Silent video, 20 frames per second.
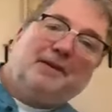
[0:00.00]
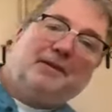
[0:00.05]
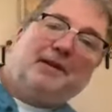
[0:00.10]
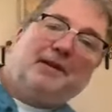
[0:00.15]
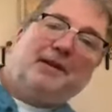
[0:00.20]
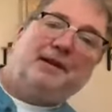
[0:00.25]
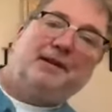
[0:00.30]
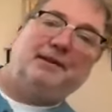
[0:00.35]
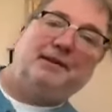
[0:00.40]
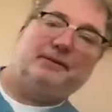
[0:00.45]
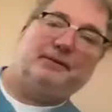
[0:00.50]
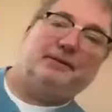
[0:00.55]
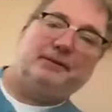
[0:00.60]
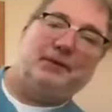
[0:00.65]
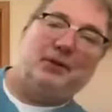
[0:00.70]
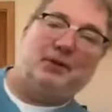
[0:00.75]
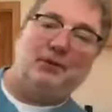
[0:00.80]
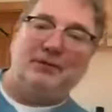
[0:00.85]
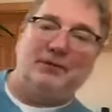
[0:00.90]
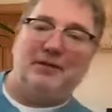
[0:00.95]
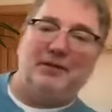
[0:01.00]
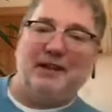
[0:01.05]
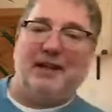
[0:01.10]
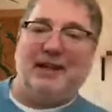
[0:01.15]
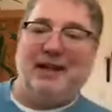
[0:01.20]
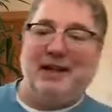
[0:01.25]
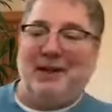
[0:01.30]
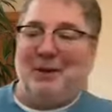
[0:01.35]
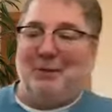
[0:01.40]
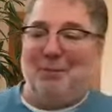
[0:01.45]
Right? Don't
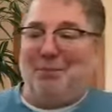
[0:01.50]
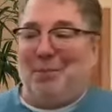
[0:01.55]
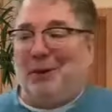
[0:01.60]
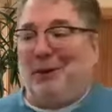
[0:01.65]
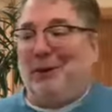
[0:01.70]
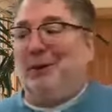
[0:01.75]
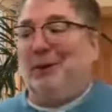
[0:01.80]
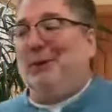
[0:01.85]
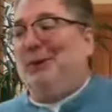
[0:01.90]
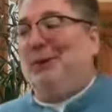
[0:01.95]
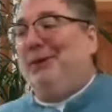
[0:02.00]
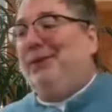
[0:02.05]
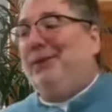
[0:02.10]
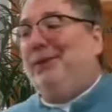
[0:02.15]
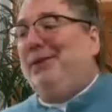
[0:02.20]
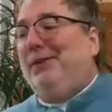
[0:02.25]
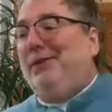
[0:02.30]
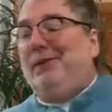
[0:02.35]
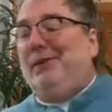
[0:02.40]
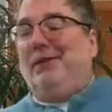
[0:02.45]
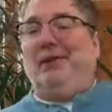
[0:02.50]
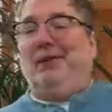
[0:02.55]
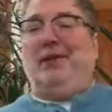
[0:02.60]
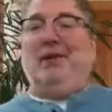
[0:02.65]
forget your bones.